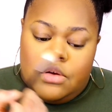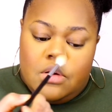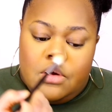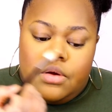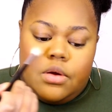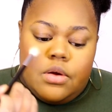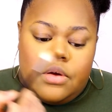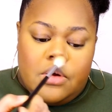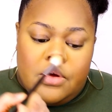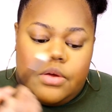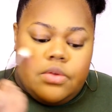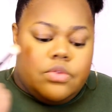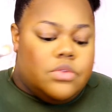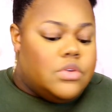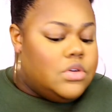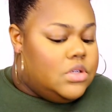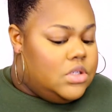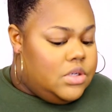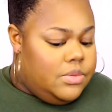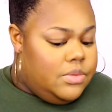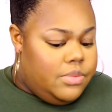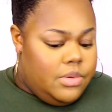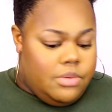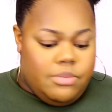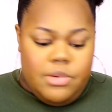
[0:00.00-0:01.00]
on the
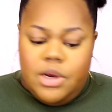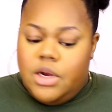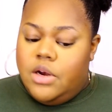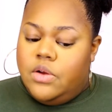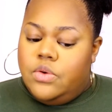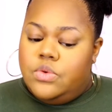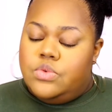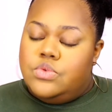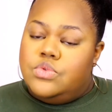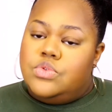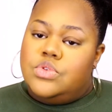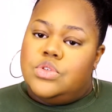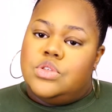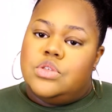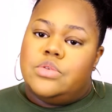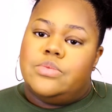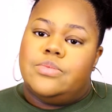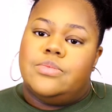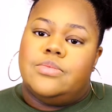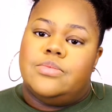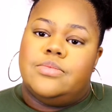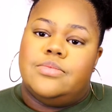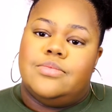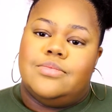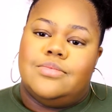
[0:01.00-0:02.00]
tip of my nose.
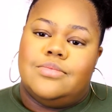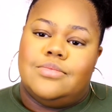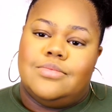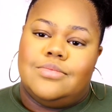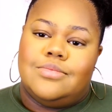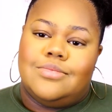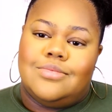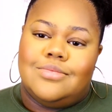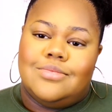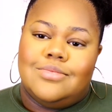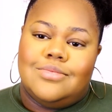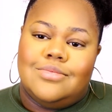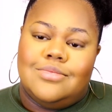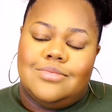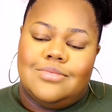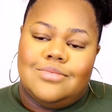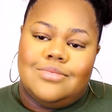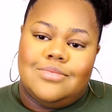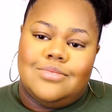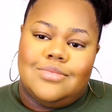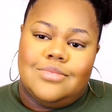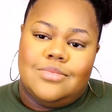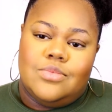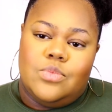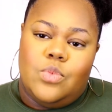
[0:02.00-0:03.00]

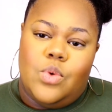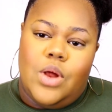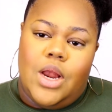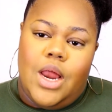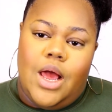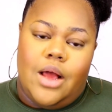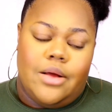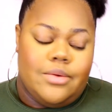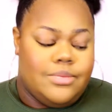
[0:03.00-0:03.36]
Voila.